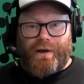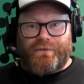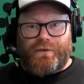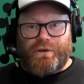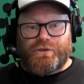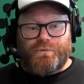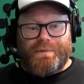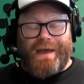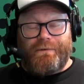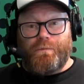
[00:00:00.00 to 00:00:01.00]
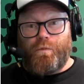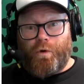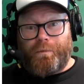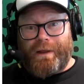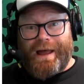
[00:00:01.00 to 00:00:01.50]
So I should be having
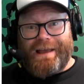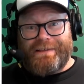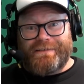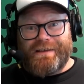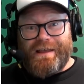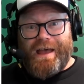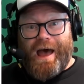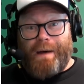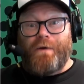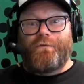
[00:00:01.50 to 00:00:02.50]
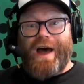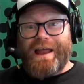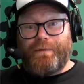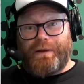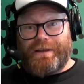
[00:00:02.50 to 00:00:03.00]
more players
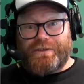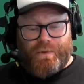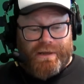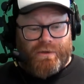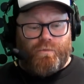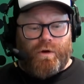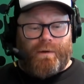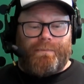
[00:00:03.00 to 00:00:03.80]
available each week than what I'm